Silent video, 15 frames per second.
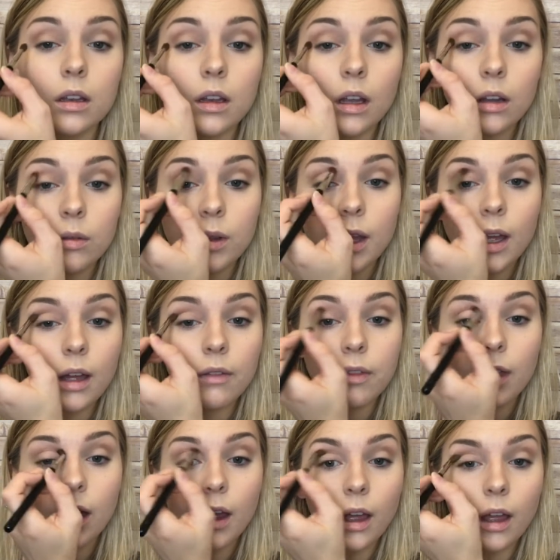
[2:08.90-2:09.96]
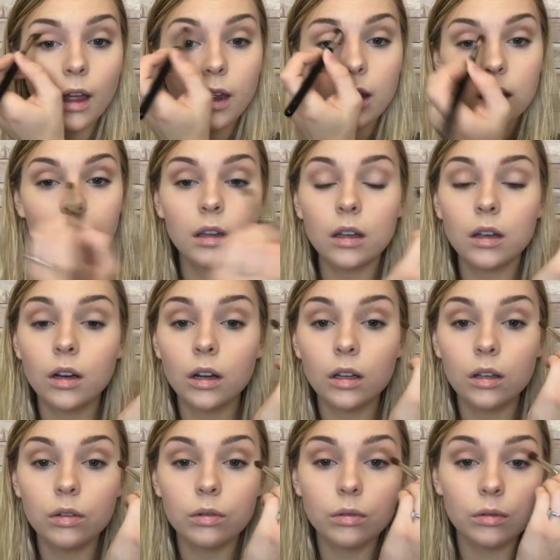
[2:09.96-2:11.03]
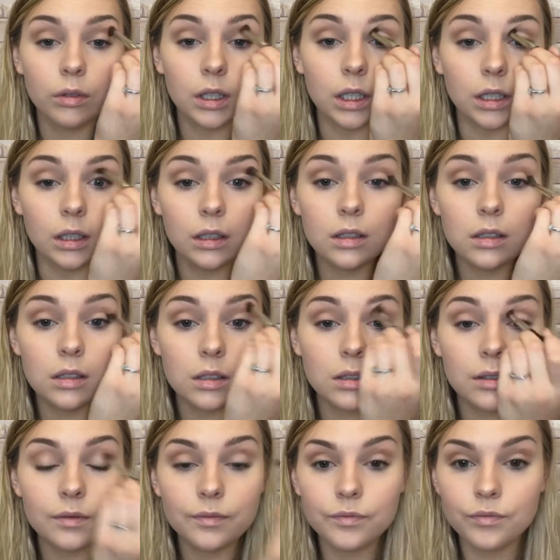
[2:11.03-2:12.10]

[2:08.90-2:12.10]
Now that we have that in our crease,